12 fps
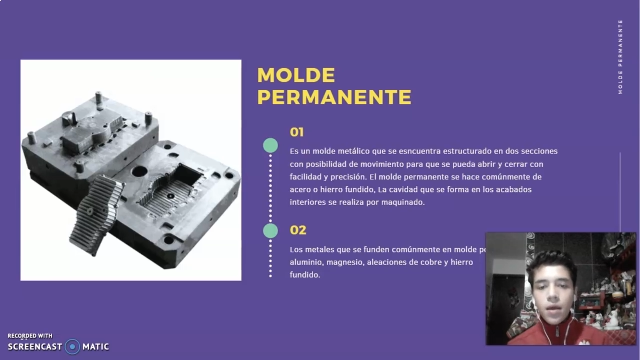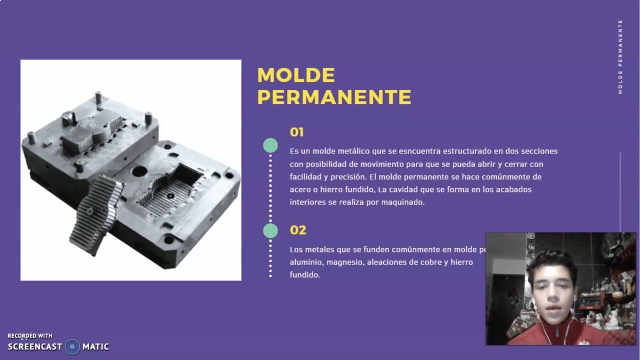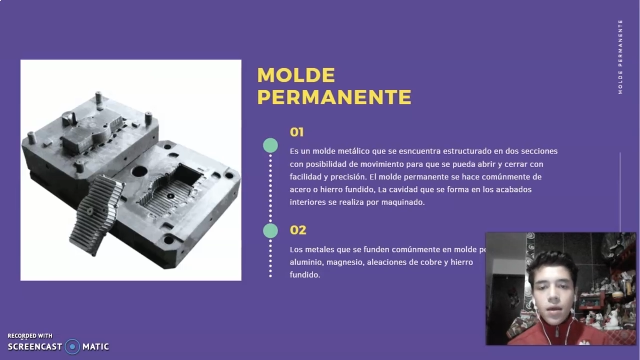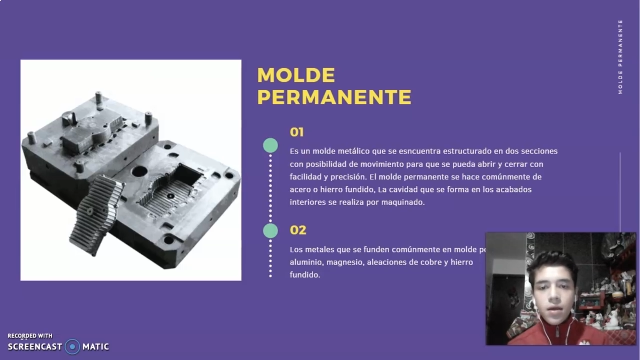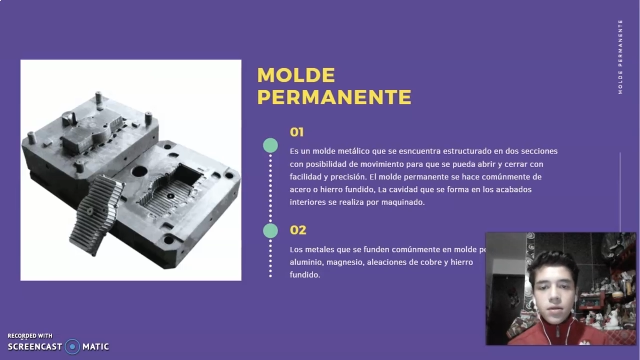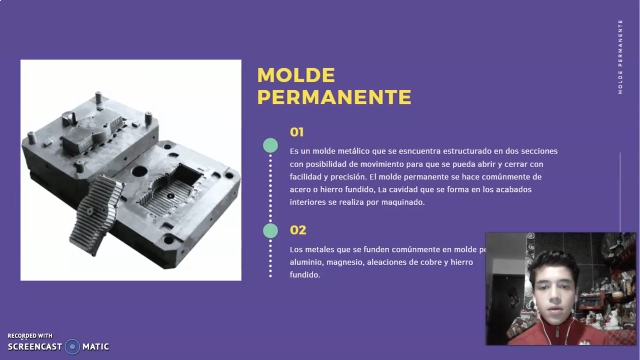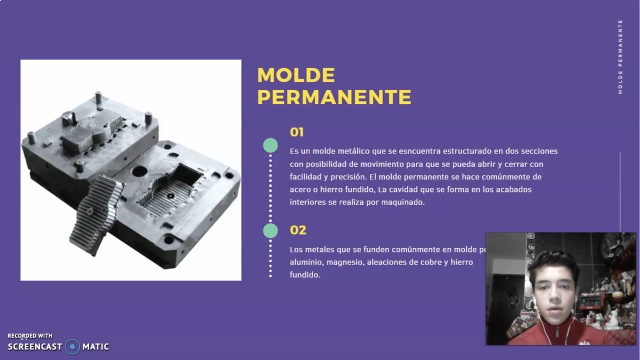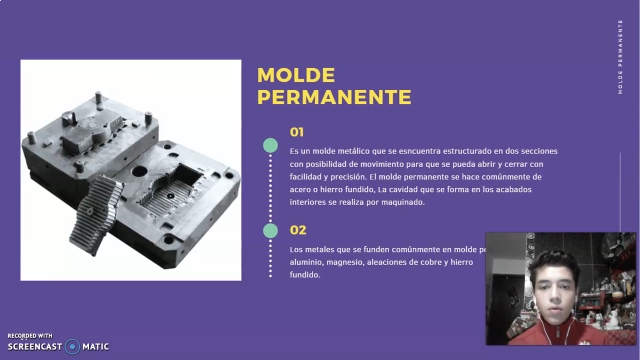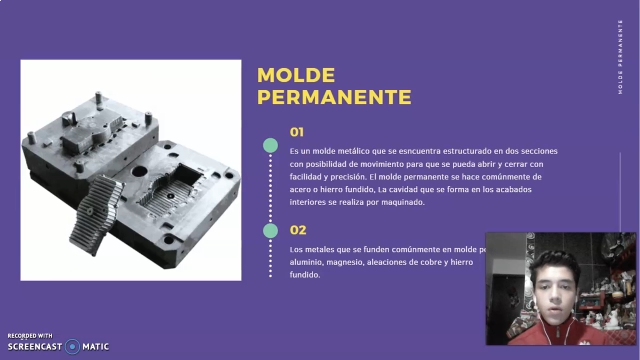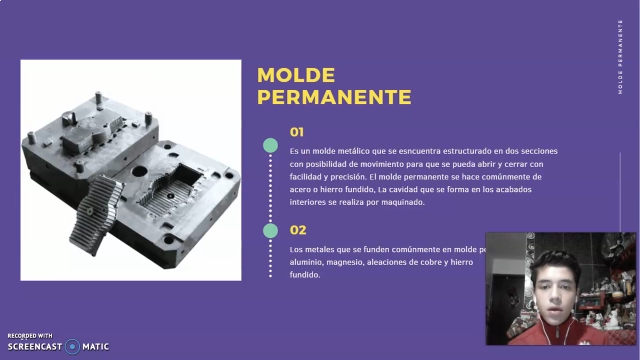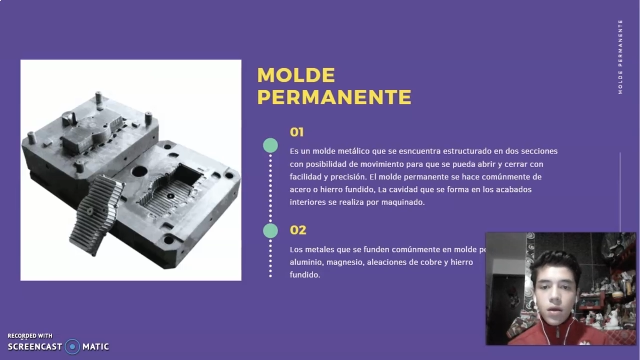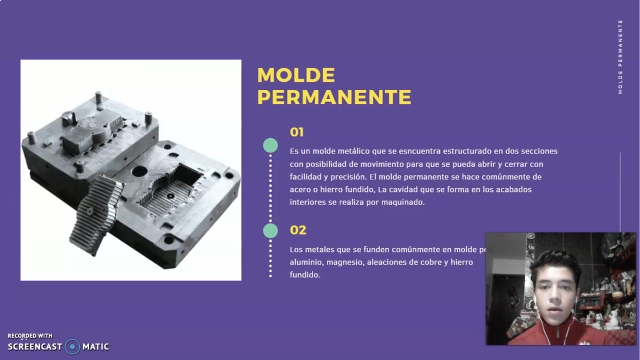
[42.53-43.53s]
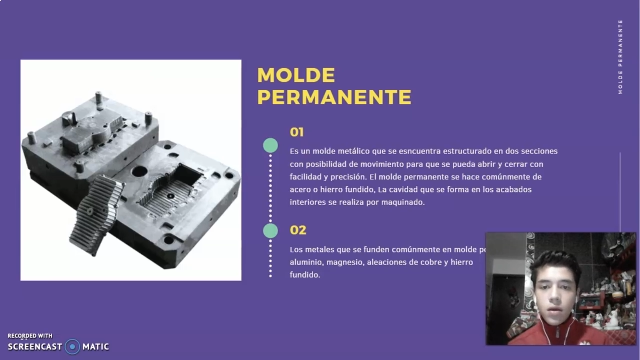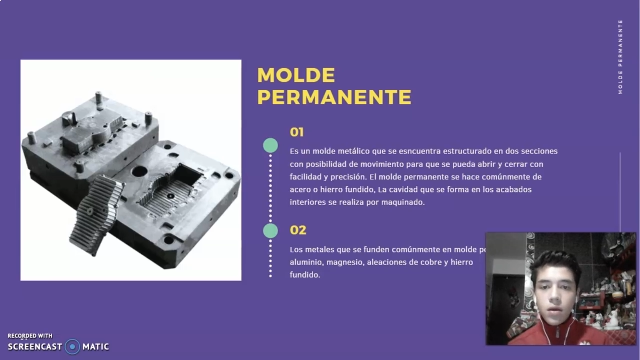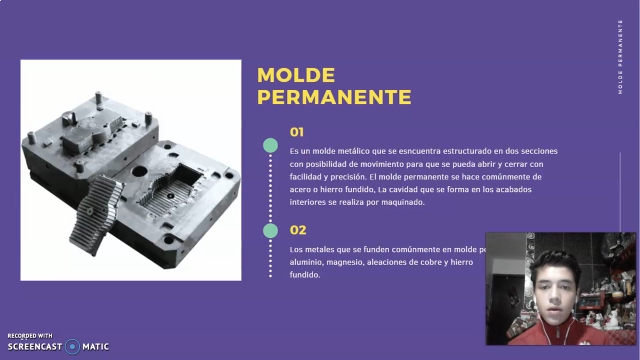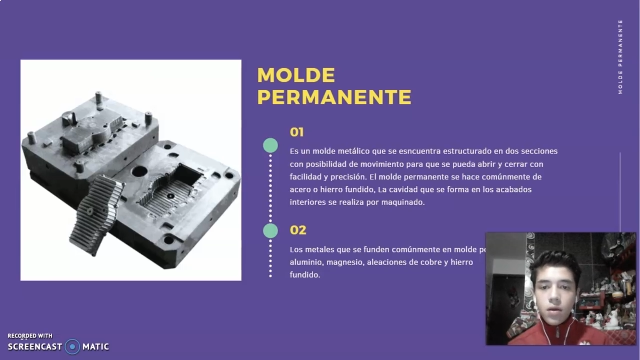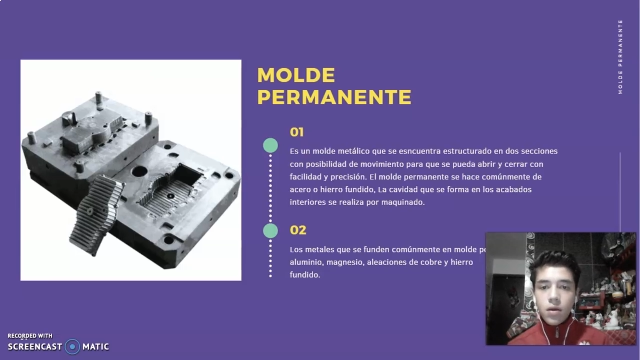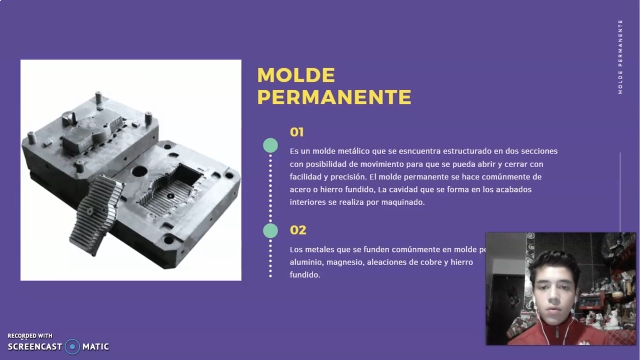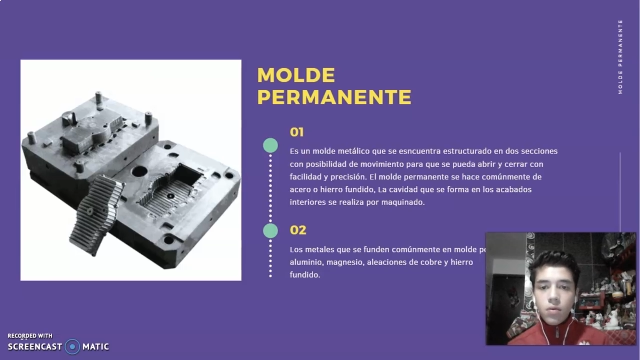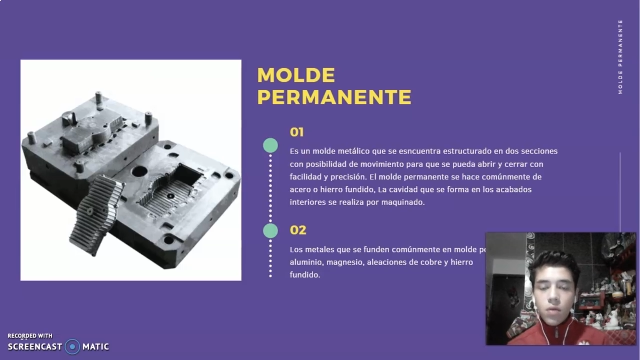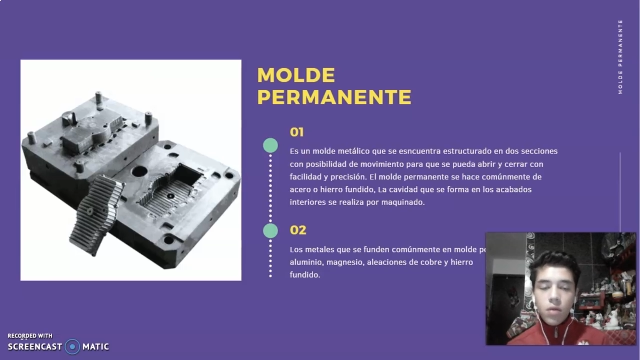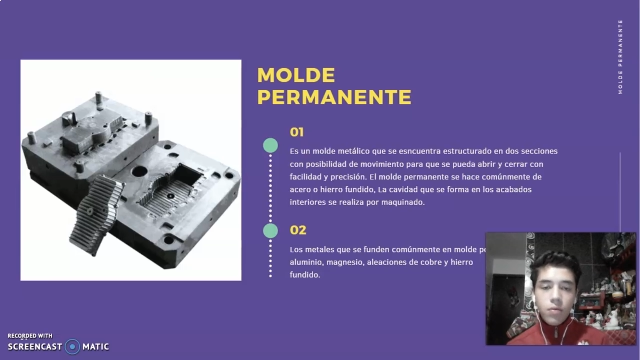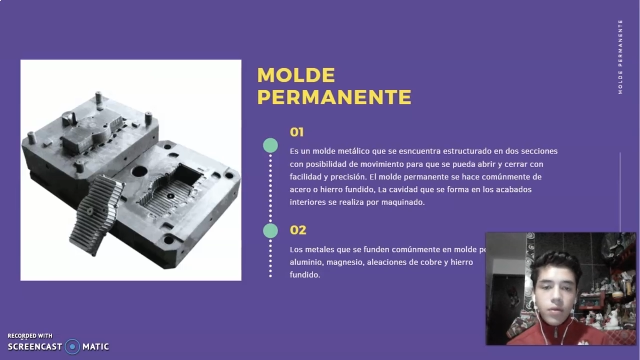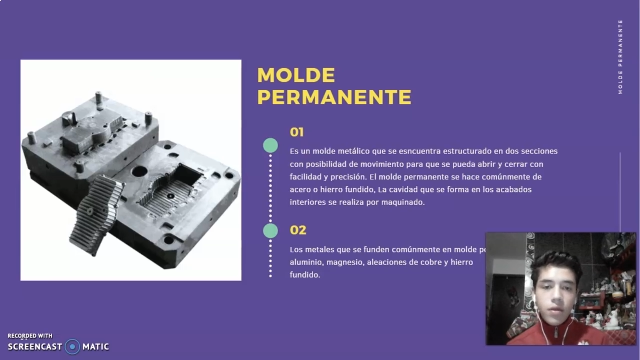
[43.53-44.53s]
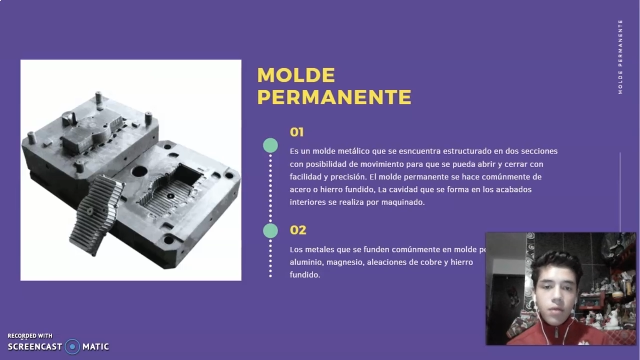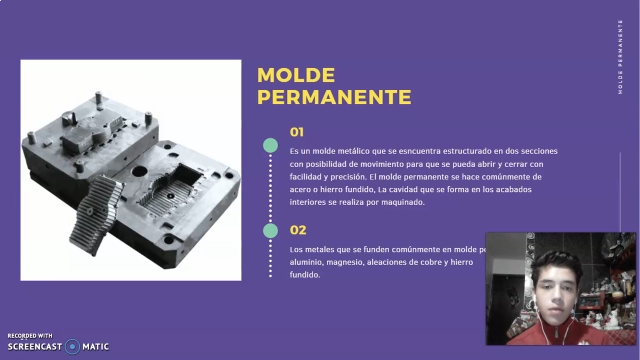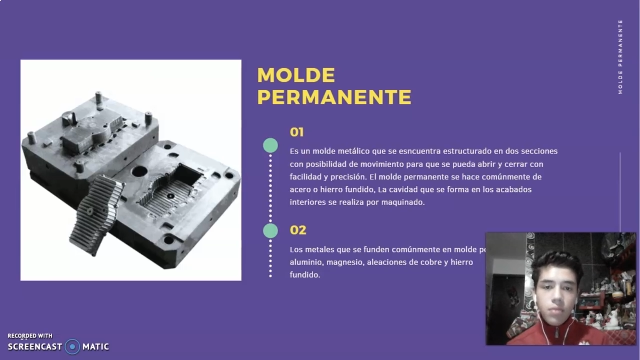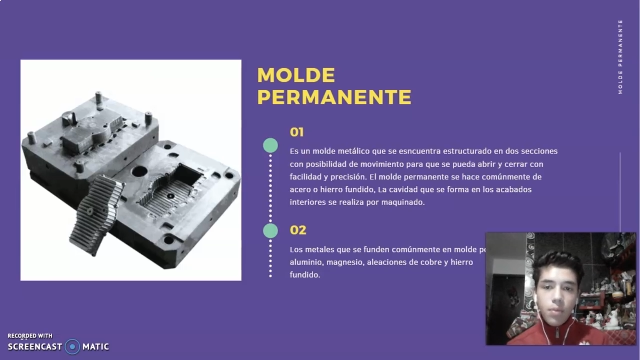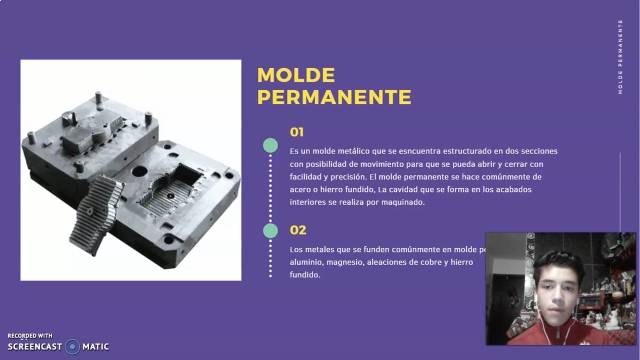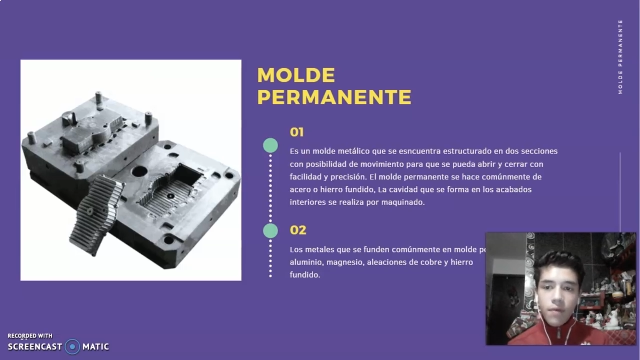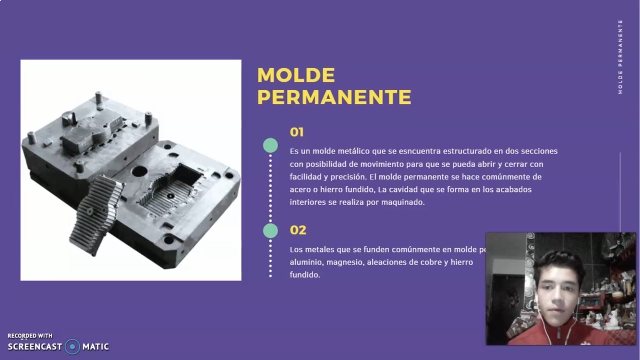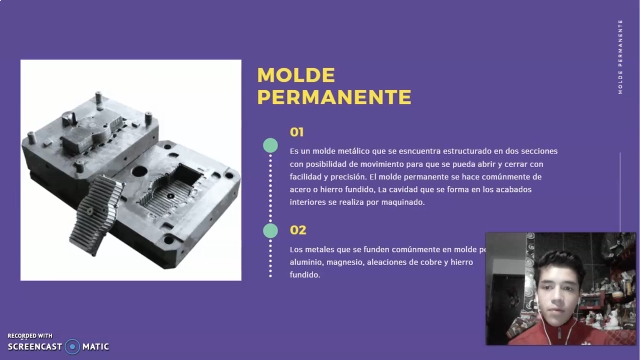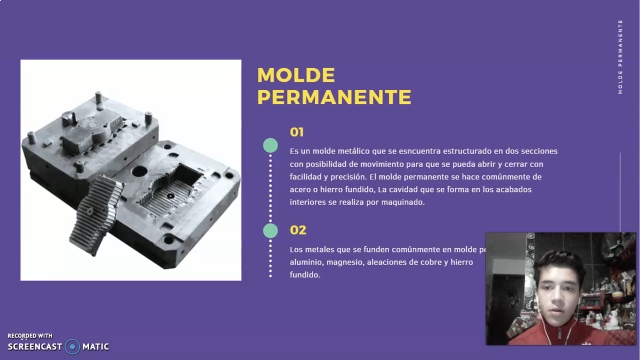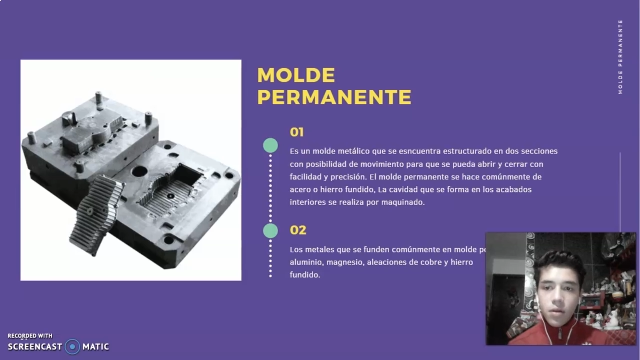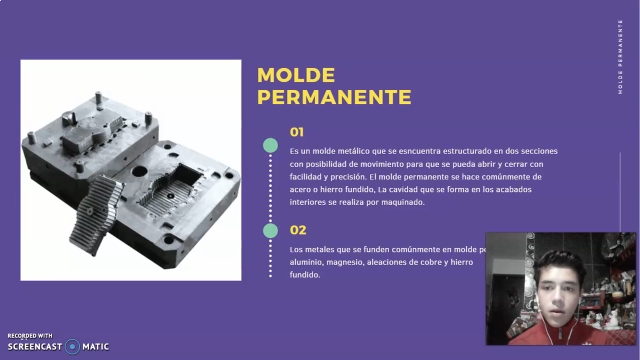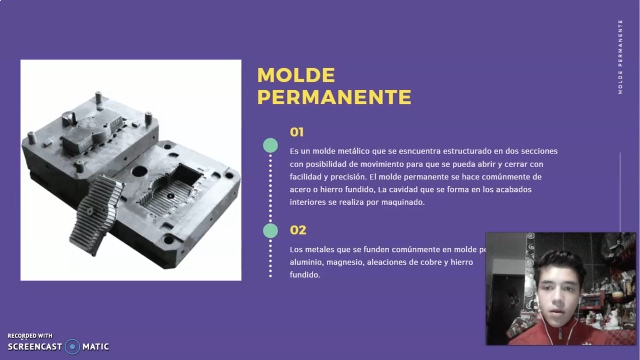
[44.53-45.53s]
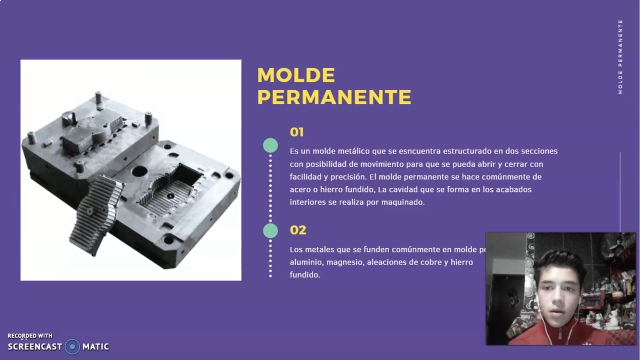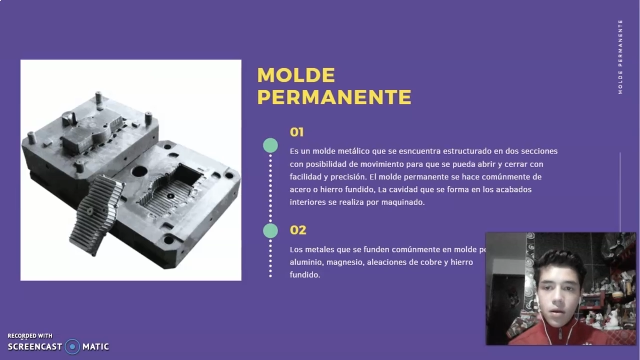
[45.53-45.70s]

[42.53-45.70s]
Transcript: and with the removable